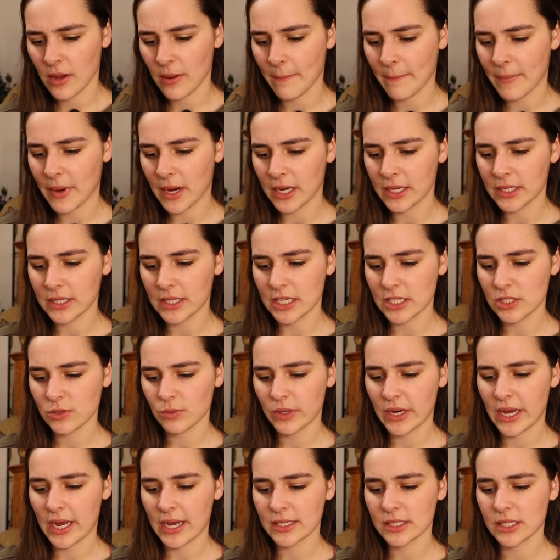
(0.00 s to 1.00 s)
but this
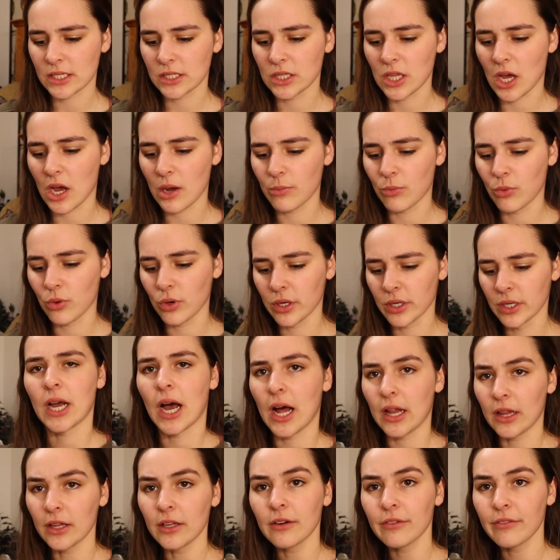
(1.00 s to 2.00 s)
one has a lot more
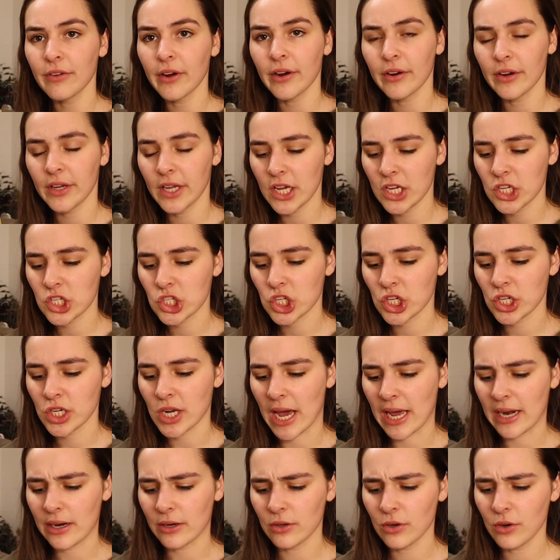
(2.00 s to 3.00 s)
color variation.
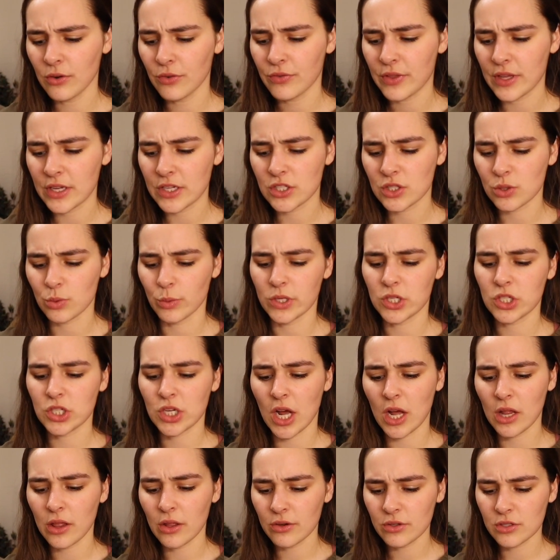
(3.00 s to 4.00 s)
I don't know if they switch
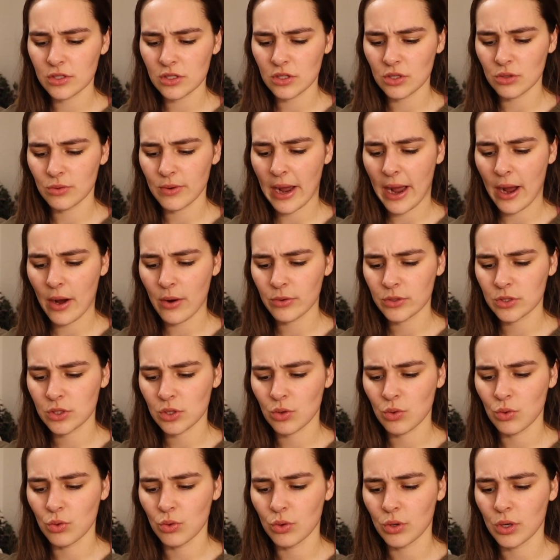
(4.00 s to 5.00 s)
colors throughout
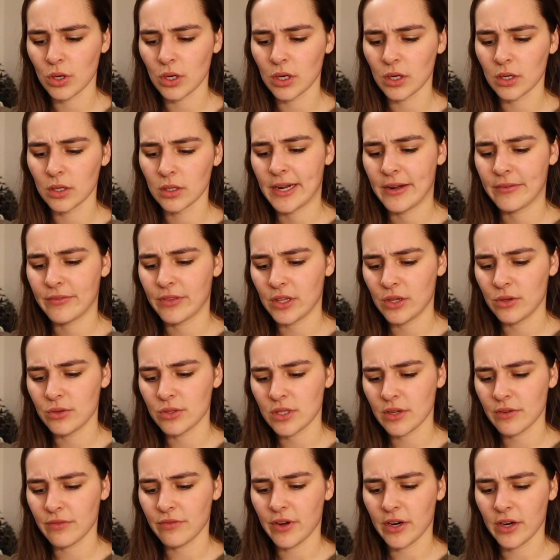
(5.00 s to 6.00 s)
or if they
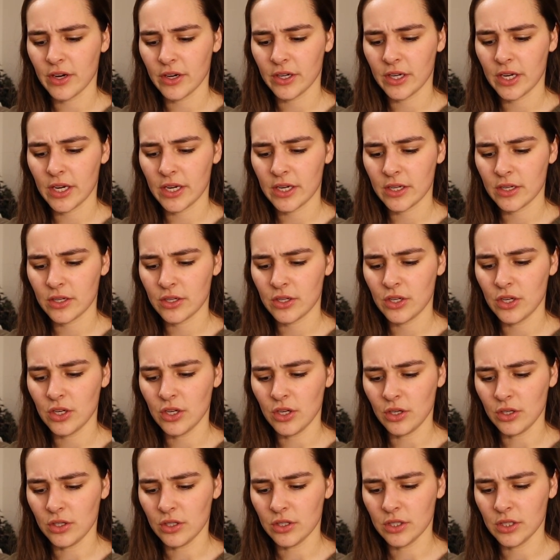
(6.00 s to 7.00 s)
used a variegated
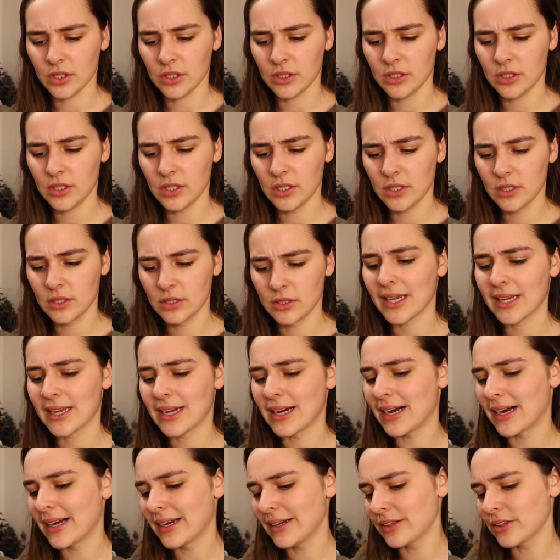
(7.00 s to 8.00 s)
yarn. It
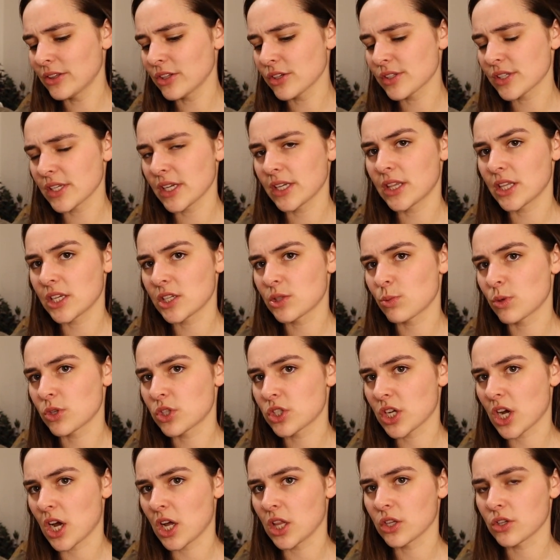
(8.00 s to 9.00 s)
kind of looks like they
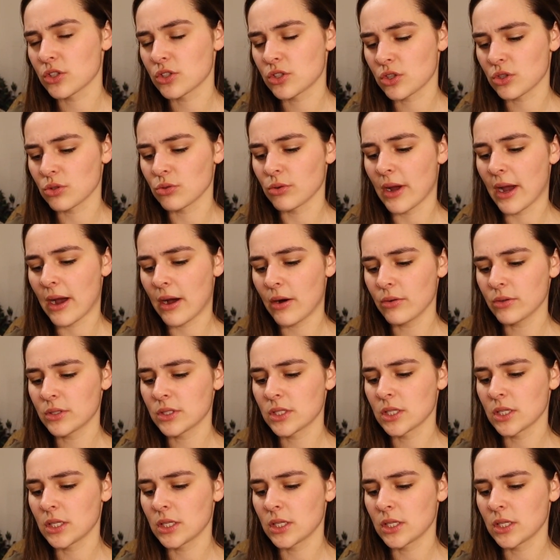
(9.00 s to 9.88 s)
switch colors throughout,